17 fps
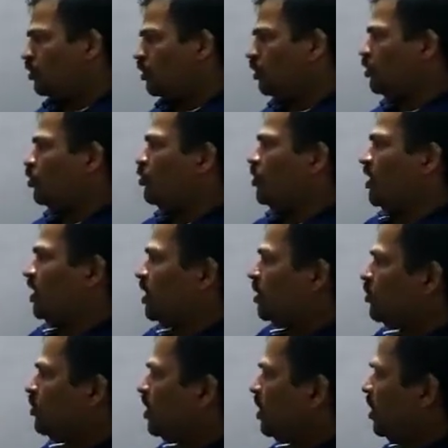grown here.
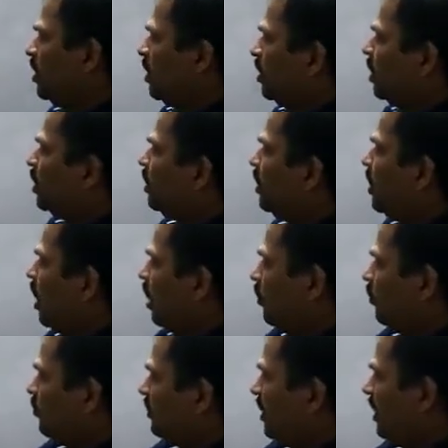Okay.
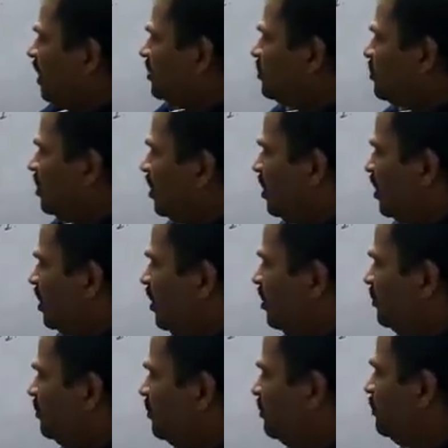Now, next thing
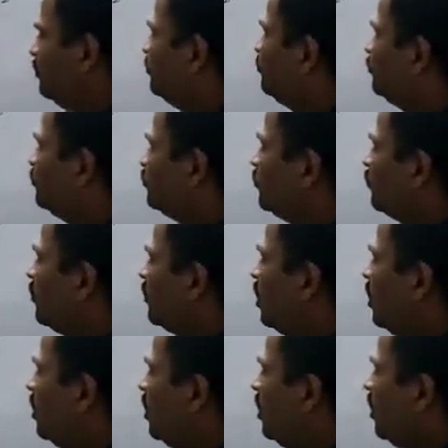is
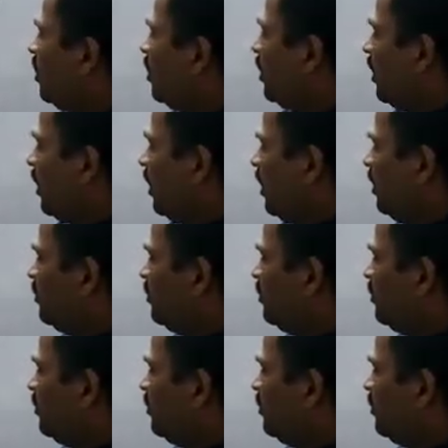in